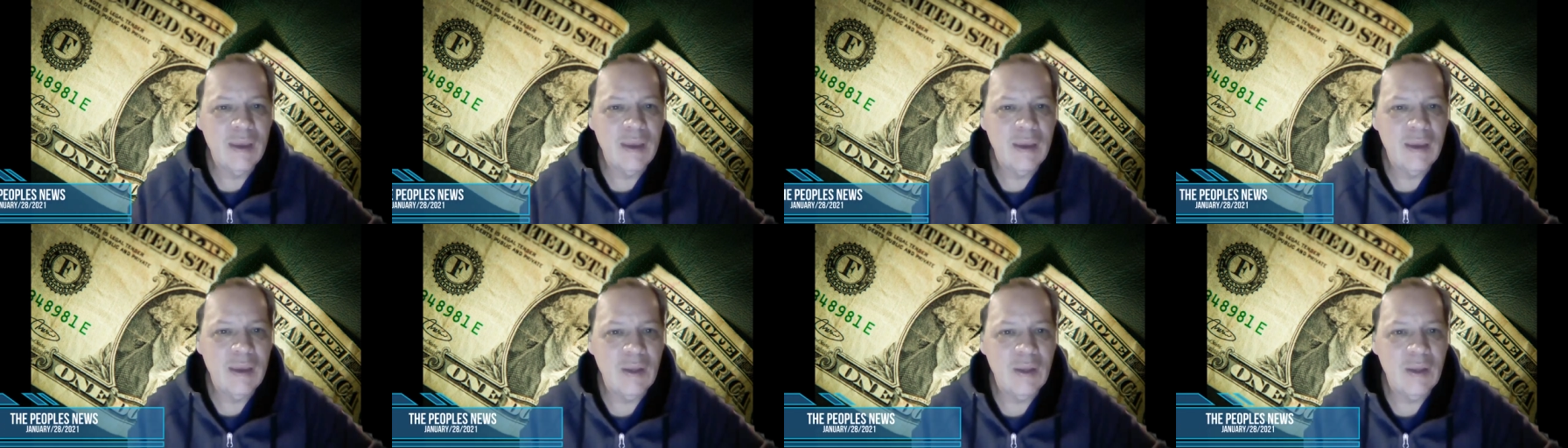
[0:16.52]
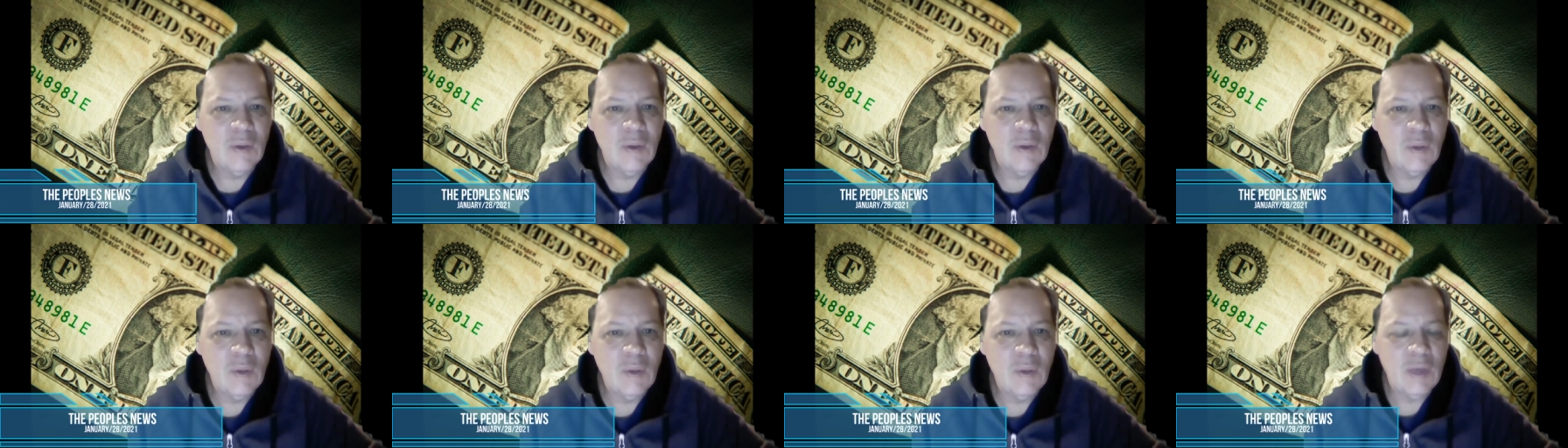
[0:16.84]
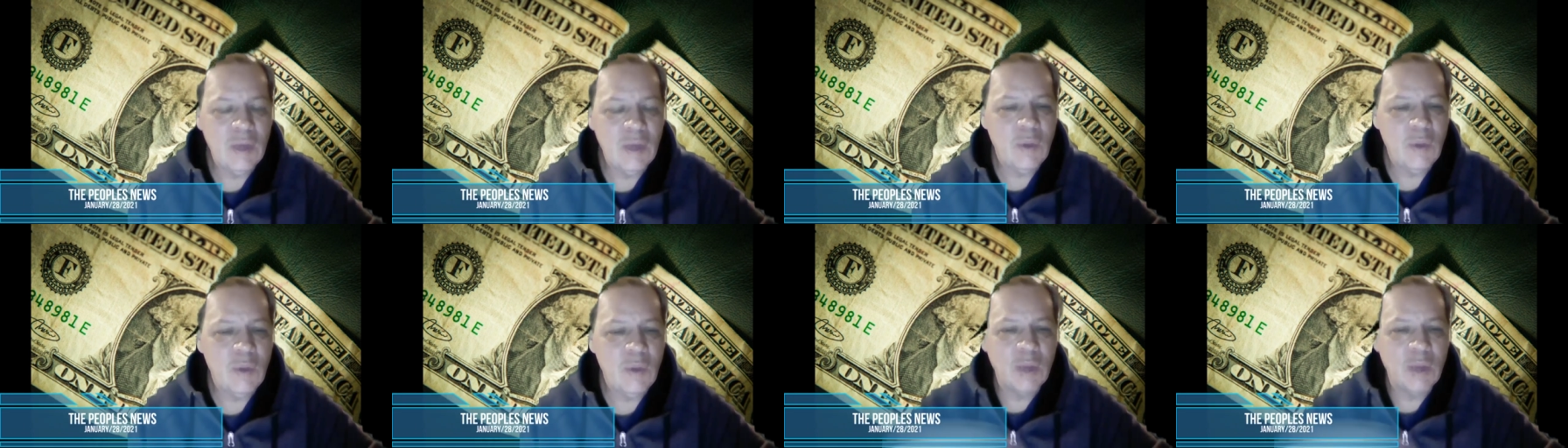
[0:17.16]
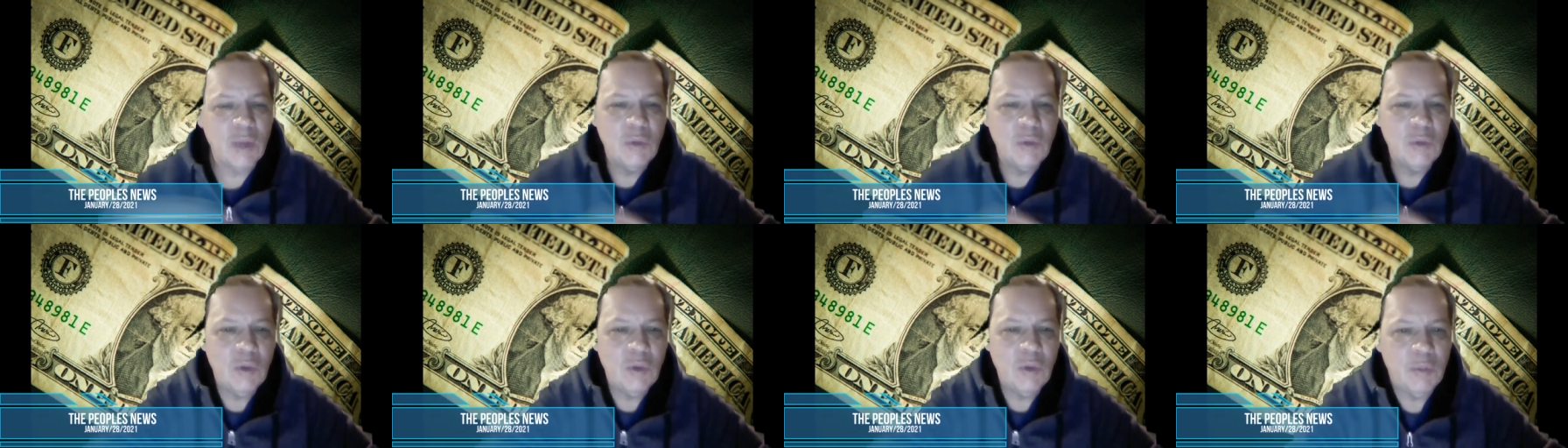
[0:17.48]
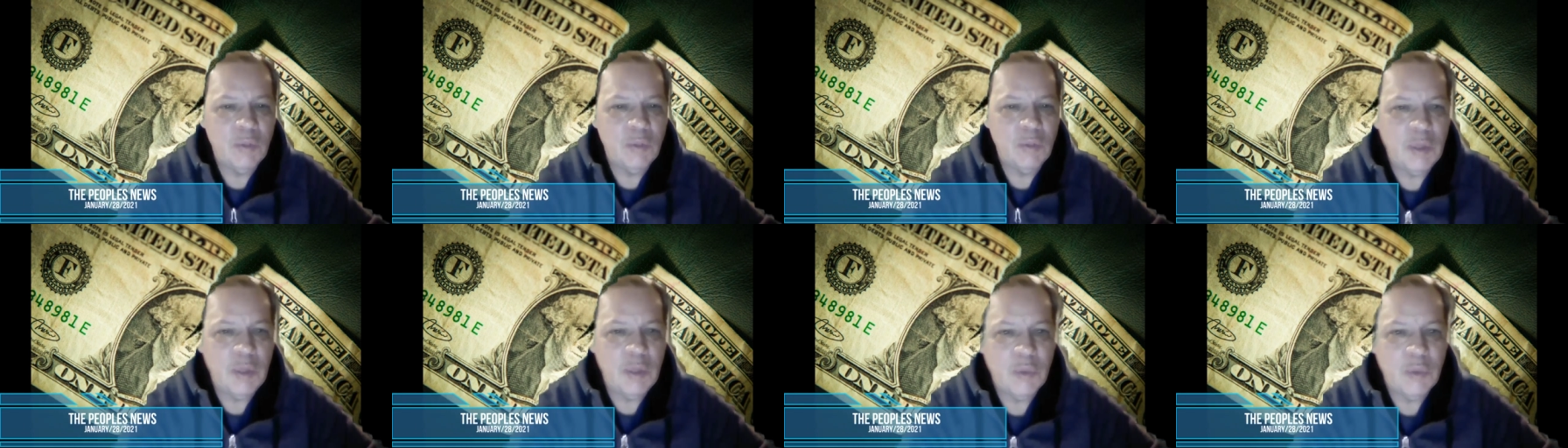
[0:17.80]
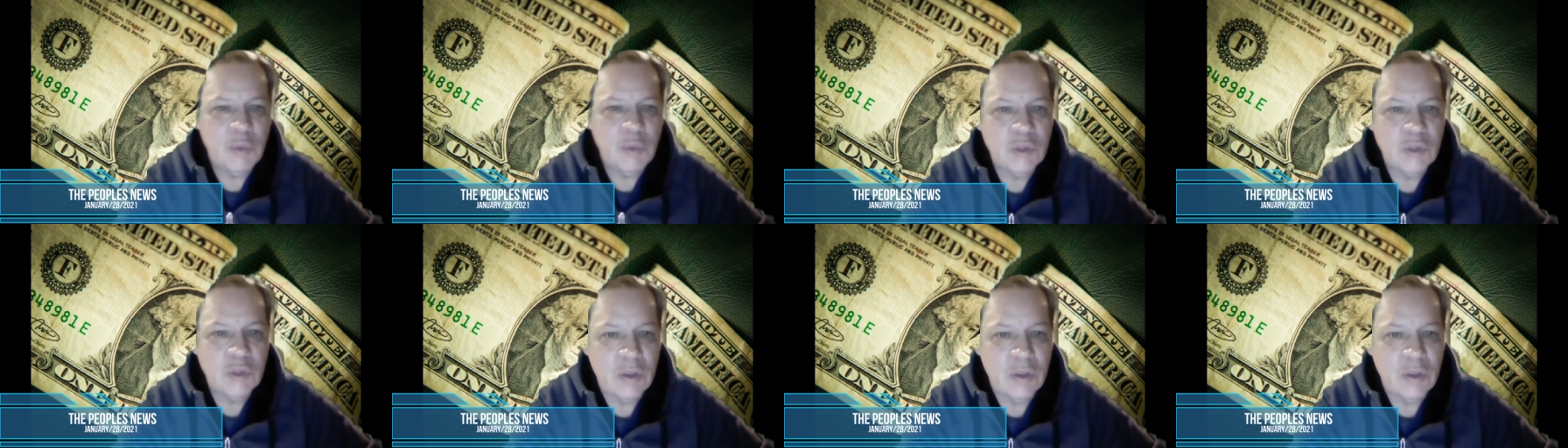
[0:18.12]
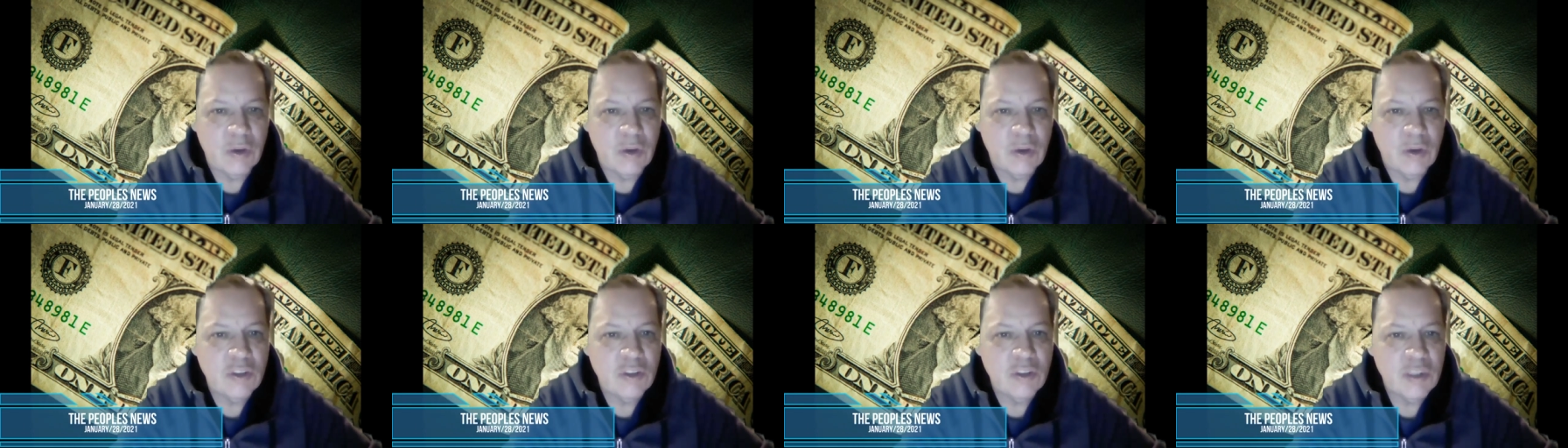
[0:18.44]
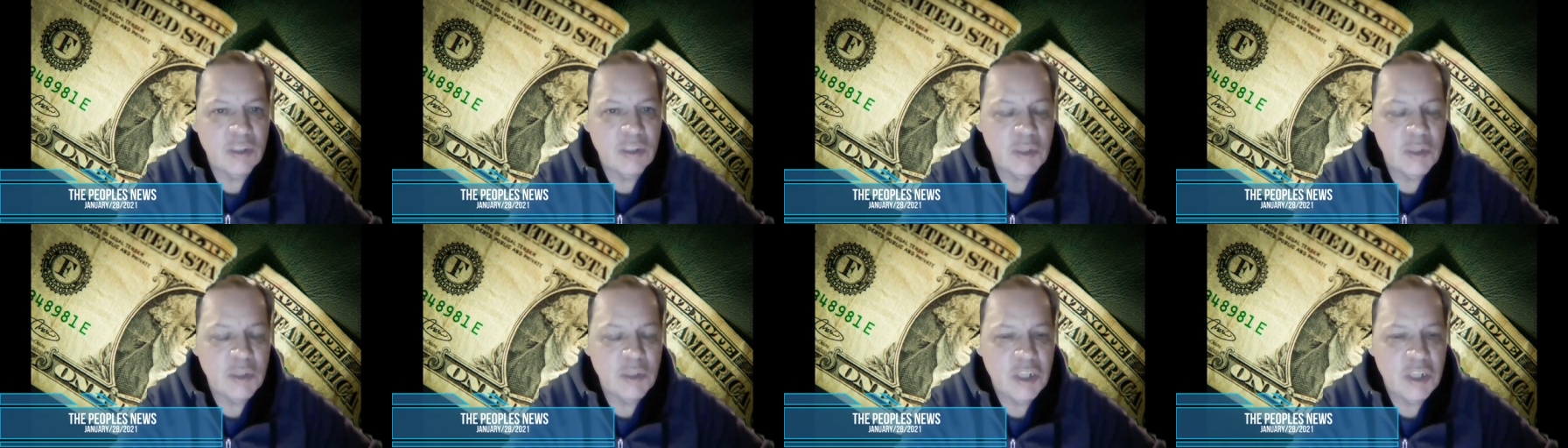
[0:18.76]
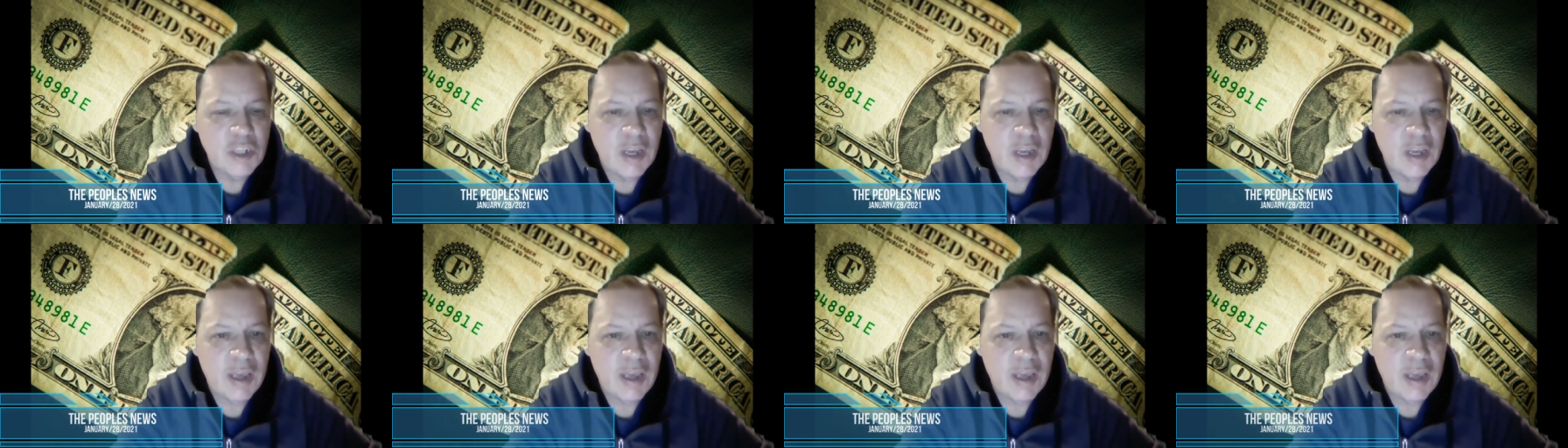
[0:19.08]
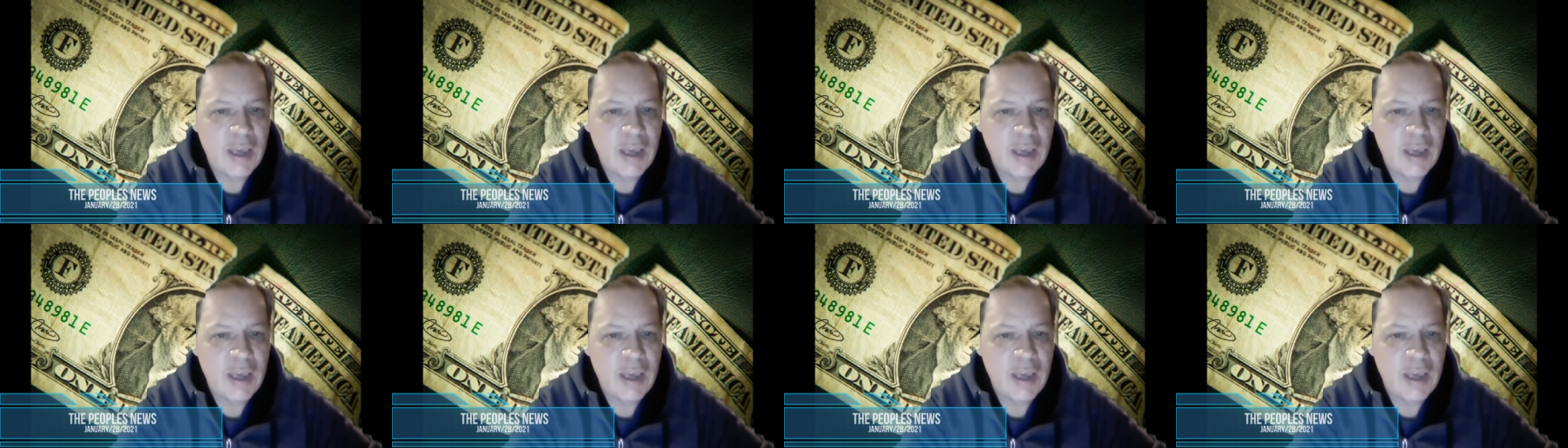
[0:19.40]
Hello and welcome to the People's Third Sims Check